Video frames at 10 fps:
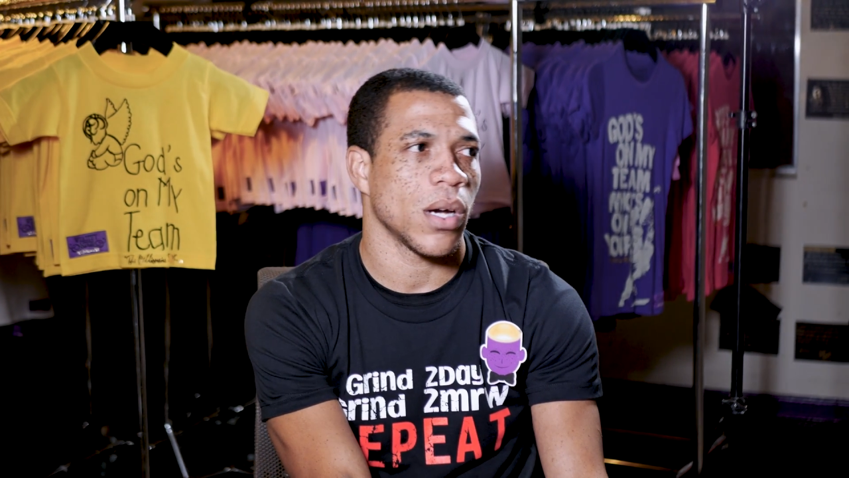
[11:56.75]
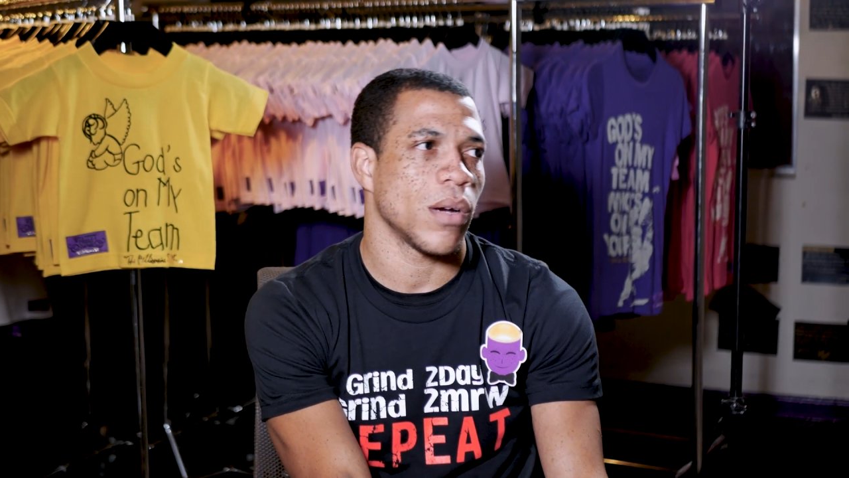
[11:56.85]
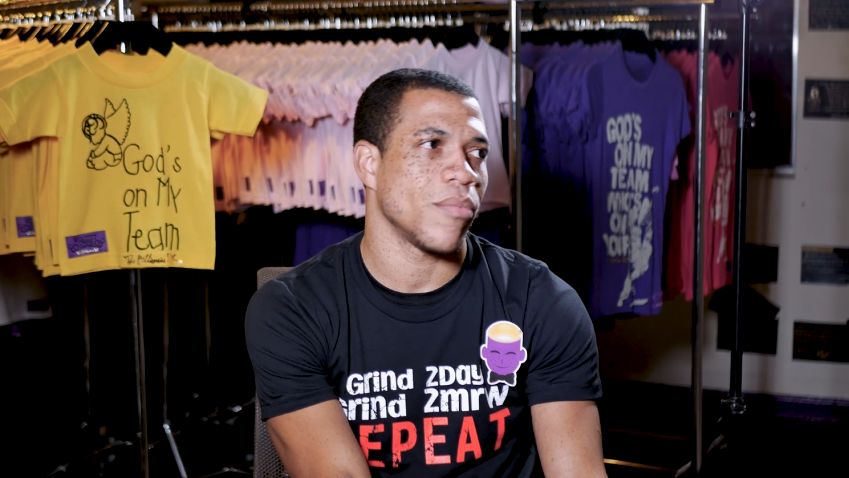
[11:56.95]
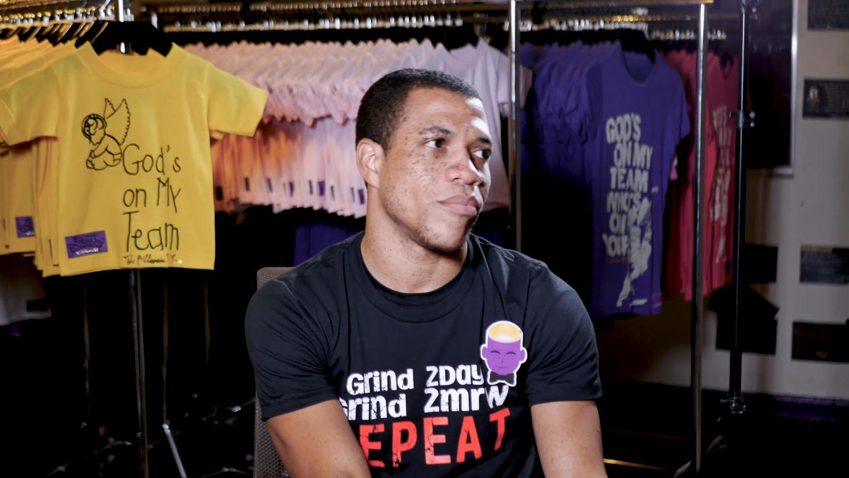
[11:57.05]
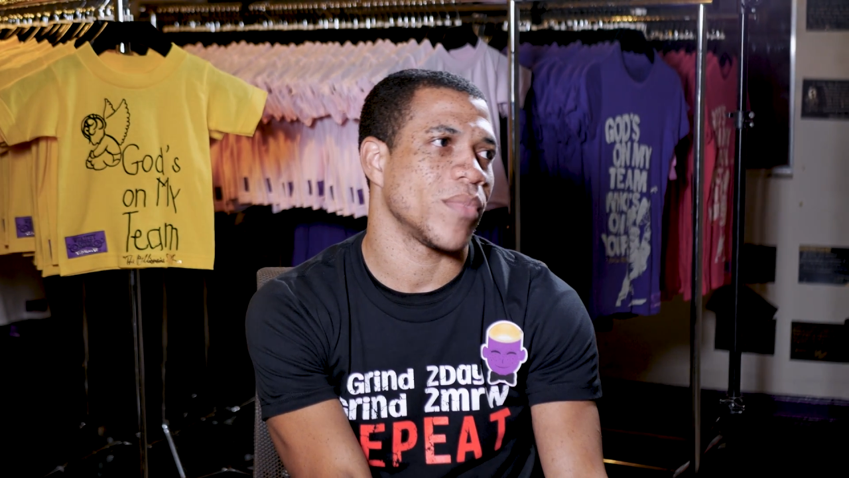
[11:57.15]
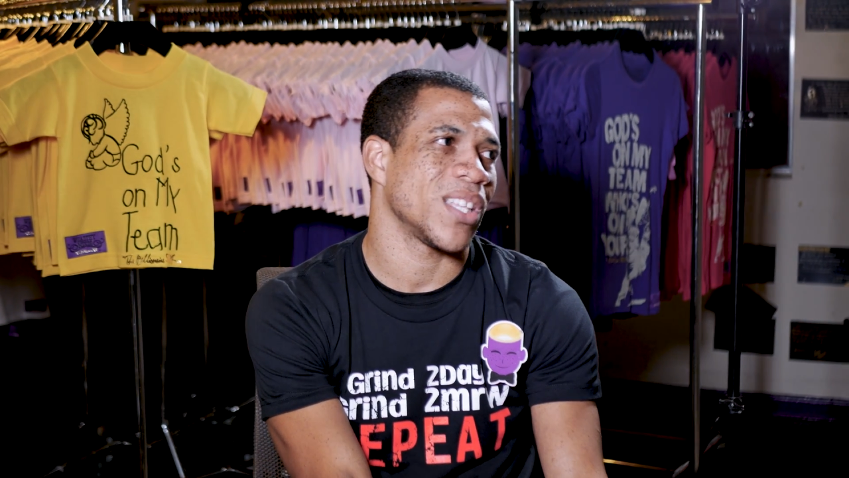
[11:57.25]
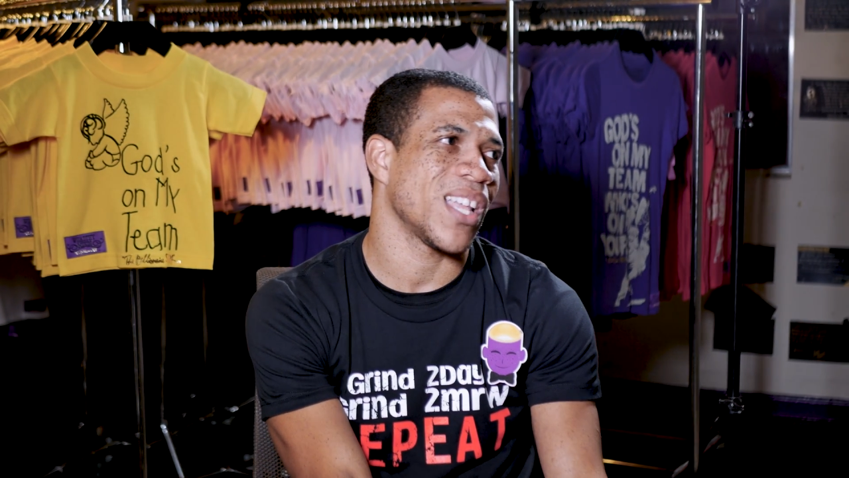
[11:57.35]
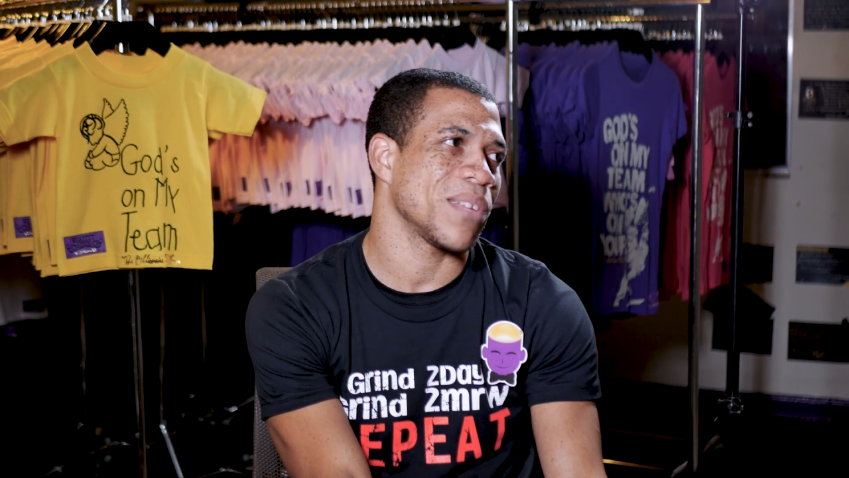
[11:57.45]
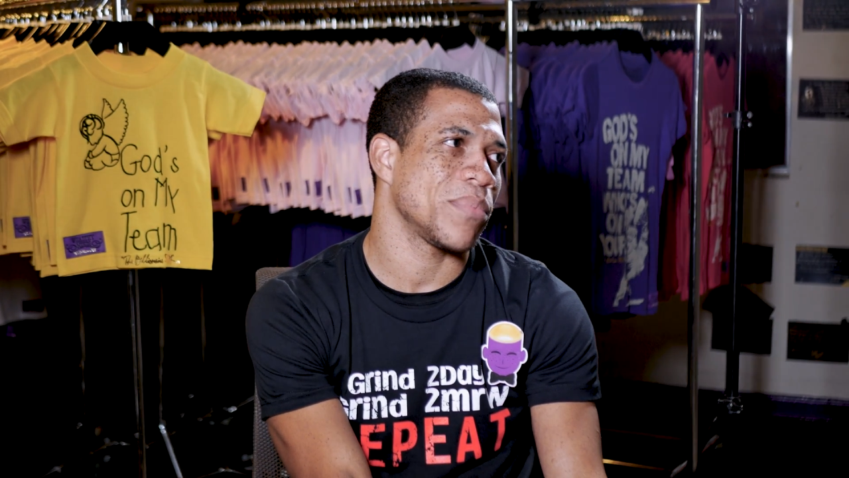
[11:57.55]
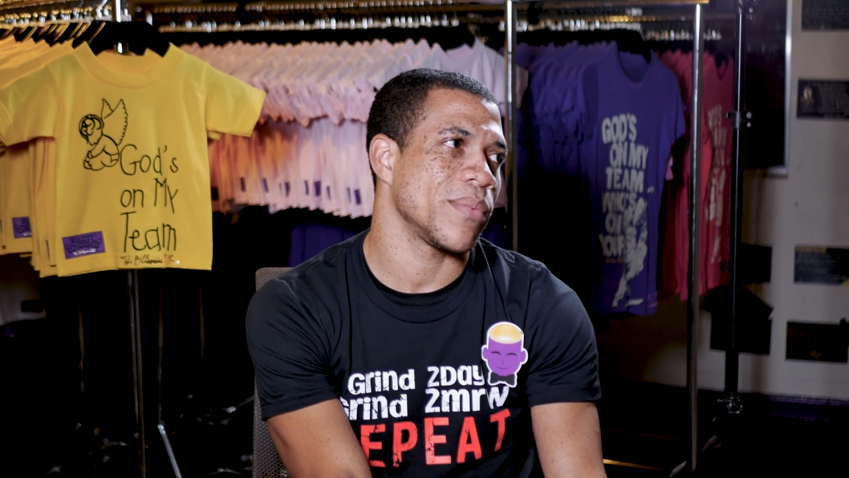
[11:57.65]
am, a
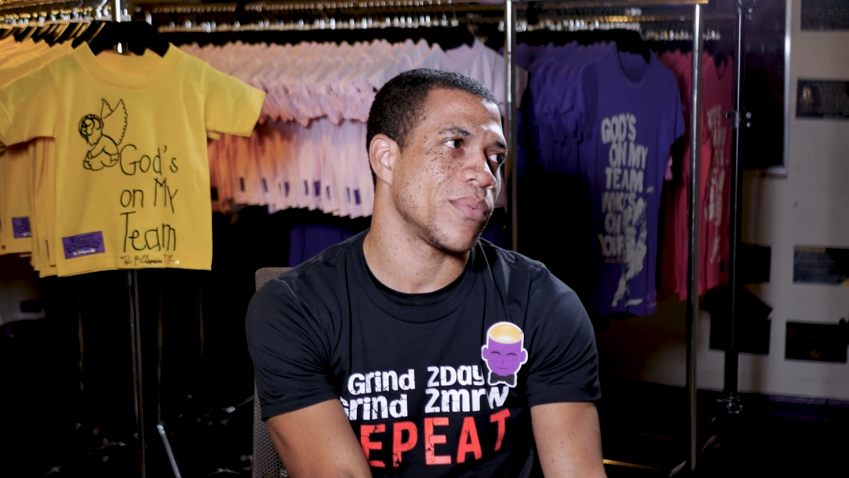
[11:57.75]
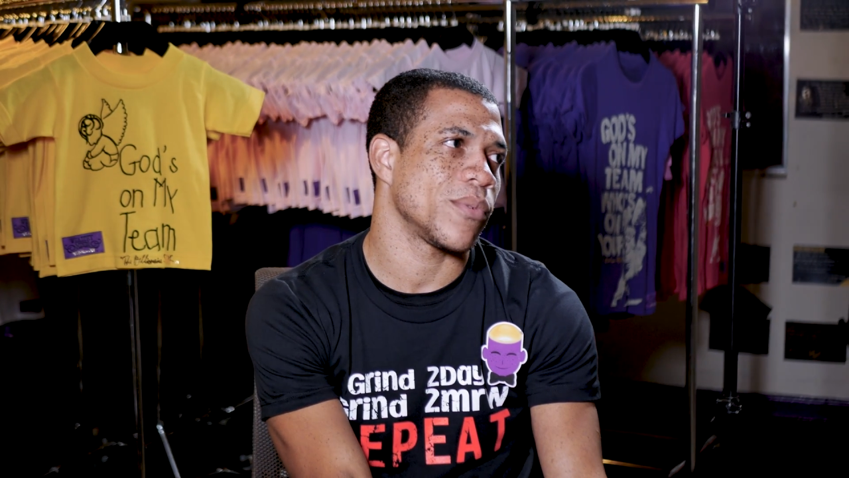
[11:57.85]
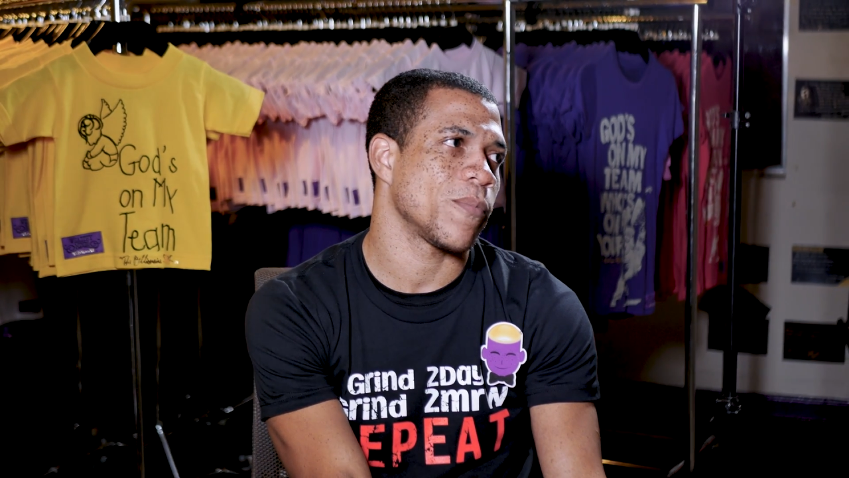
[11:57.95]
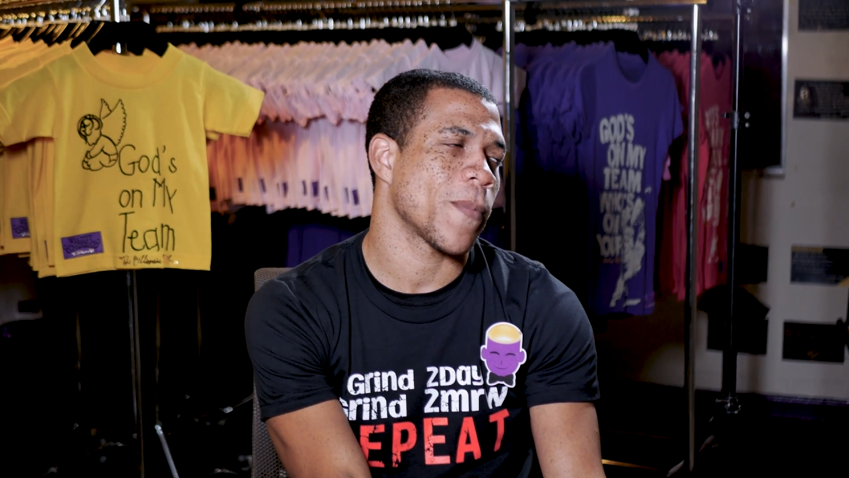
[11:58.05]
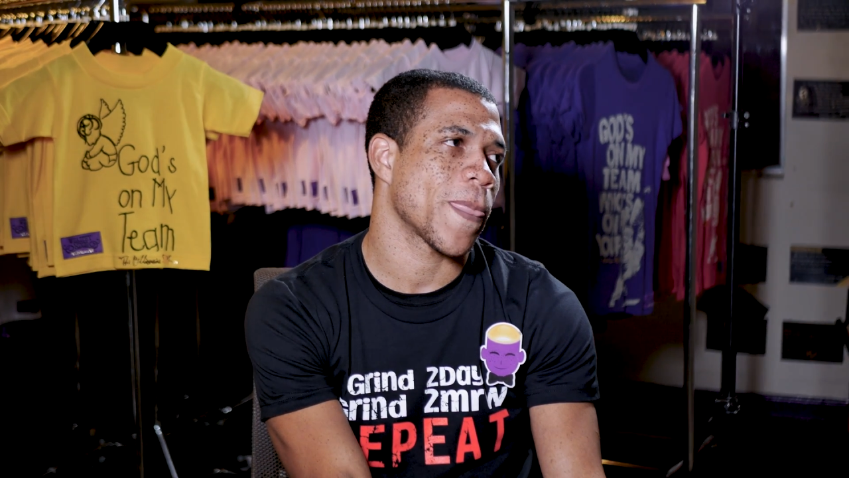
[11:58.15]
lot of people,